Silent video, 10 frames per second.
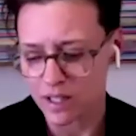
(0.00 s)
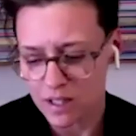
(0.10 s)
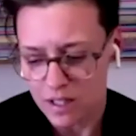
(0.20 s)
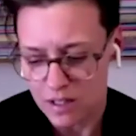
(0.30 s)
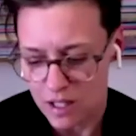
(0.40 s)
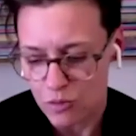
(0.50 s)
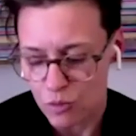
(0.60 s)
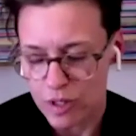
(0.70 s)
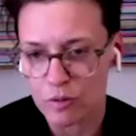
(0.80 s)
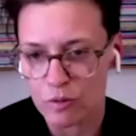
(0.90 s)
When I think that
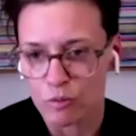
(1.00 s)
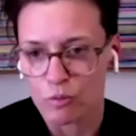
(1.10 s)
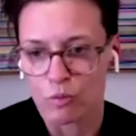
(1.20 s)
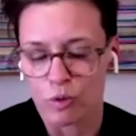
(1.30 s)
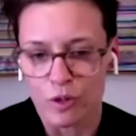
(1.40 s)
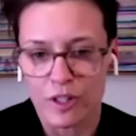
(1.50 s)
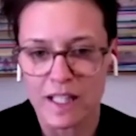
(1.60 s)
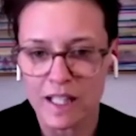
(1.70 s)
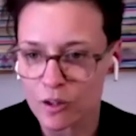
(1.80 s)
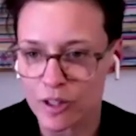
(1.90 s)
that's where
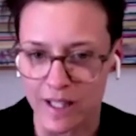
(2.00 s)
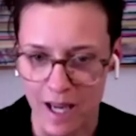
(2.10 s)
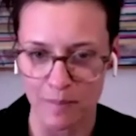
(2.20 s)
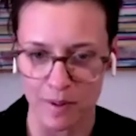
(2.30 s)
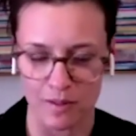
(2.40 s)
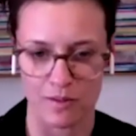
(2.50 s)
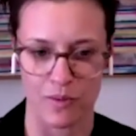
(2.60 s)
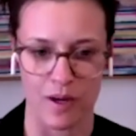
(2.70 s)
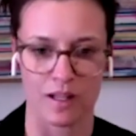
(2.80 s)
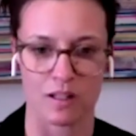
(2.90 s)
key learning
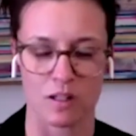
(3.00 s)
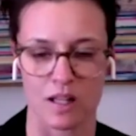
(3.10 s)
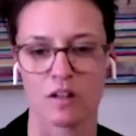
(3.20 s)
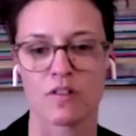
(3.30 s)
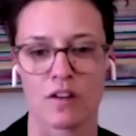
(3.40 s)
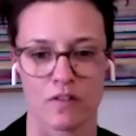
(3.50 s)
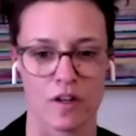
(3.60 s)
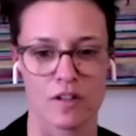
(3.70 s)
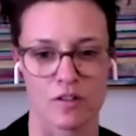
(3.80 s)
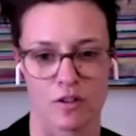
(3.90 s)
happens, right? I love
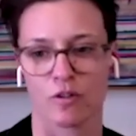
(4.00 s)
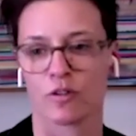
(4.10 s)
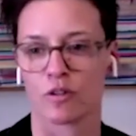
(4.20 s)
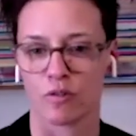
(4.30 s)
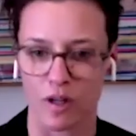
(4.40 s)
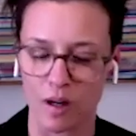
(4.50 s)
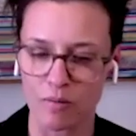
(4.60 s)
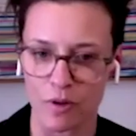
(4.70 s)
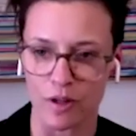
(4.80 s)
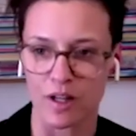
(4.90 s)
that phrase, courage over
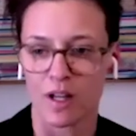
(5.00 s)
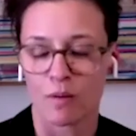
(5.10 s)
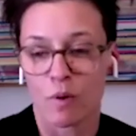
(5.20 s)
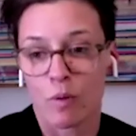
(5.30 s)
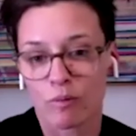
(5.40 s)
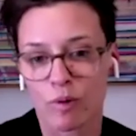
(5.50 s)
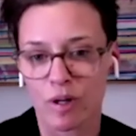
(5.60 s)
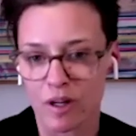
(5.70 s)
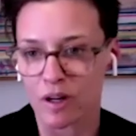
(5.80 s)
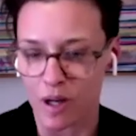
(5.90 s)
comfort. But
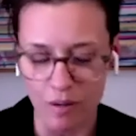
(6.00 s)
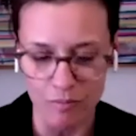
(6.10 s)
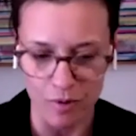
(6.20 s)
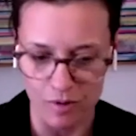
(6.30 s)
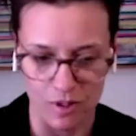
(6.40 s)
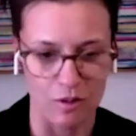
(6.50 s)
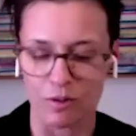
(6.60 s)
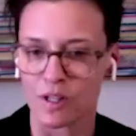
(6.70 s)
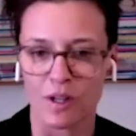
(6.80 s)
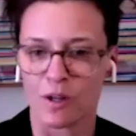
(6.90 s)
when we're in our comfort
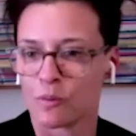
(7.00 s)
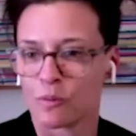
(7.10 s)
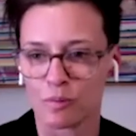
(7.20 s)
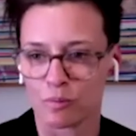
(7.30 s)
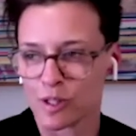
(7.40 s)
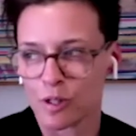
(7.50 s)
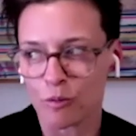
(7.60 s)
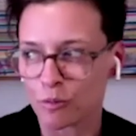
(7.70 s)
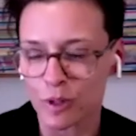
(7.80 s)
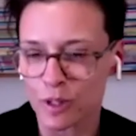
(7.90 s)
zone,
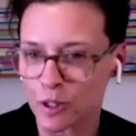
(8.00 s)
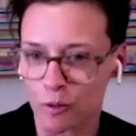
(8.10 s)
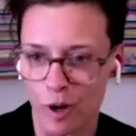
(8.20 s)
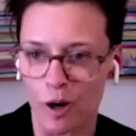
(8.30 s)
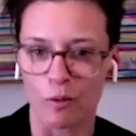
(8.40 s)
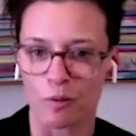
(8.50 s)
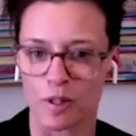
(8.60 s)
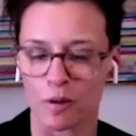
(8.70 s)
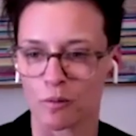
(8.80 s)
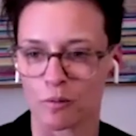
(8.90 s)
we don't really
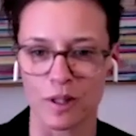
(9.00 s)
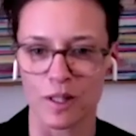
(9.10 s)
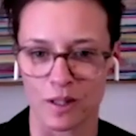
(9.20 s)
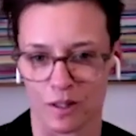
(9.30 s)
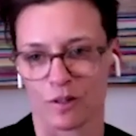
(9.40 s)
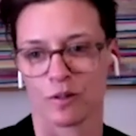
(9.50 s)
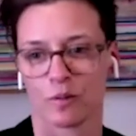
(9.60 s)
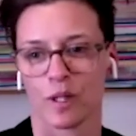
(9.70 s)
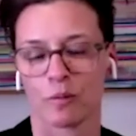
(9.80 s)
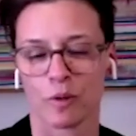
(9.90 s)
grow, we don't really
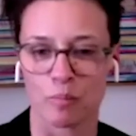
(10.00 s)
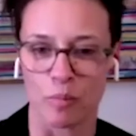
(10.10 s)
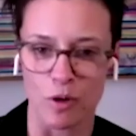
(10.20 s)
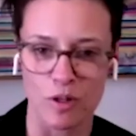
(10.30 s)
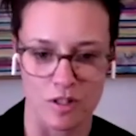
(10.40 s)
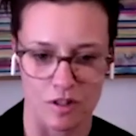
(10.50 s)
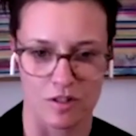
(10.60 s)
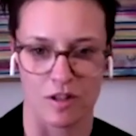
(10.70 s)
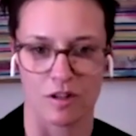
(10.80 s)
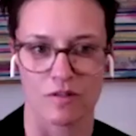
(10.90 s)
learn, we don't really
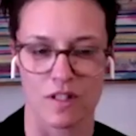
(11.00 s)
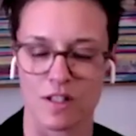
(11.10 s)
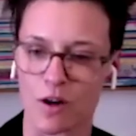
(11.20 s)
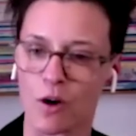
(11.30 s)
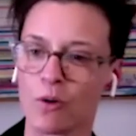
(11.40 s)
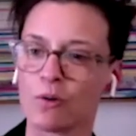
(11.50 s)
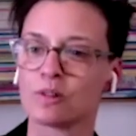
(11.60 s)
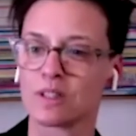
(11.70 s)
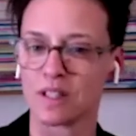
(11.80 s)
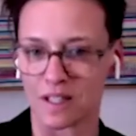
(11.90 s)
push ourselves. And it's
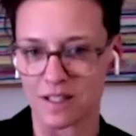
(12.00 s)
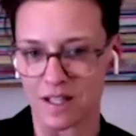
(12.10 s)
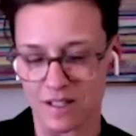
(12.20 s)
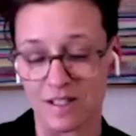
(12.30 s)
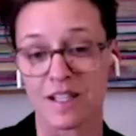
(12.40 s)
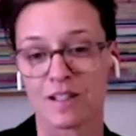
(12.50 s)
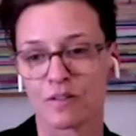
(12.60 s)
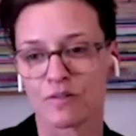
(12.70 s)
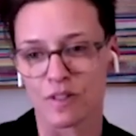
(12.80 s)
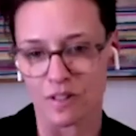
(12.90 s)
only in that
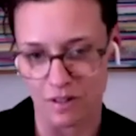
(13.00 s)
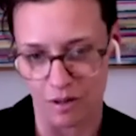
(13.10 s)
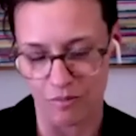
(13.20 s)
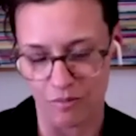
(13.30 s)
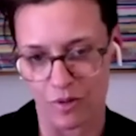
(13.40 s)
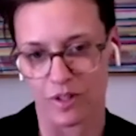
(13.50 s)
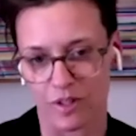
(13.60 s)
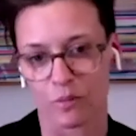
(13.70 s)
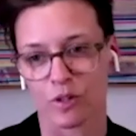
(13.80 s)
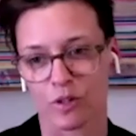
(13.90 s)
state of
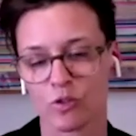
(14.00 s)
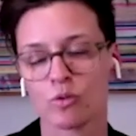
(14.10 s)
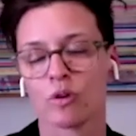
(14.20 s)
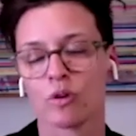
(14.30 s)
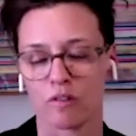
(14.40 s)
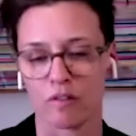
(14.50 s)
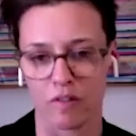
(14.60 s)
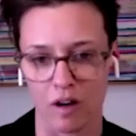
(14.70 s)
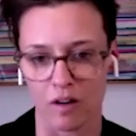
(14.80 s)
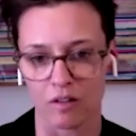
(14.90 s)
discomfort that we do
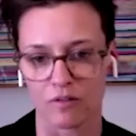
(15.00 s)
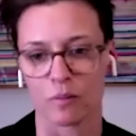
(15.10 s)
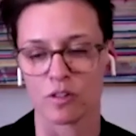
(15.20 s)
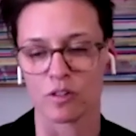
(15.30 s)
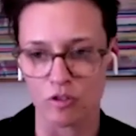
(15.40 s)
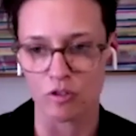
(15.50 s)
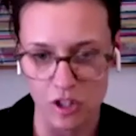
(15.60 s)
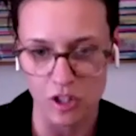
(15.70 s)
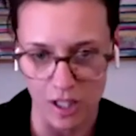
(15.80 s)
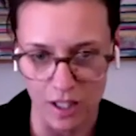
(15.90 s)
evolve, that we
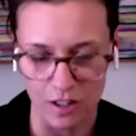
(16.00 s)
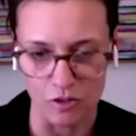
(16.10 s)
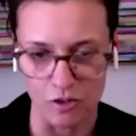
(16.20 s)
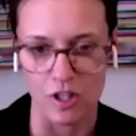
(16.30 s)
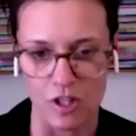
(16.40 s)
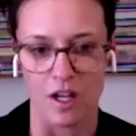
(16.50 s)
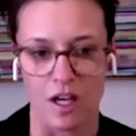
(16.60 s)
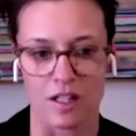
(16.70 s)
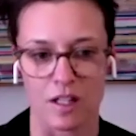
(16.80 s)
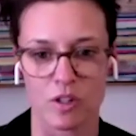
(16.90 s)
do change,
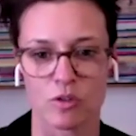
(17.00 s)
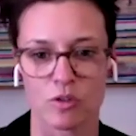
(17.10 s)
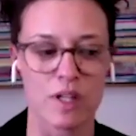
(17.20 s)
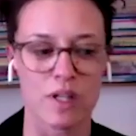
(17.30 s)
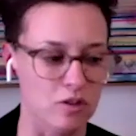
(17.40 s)
and that we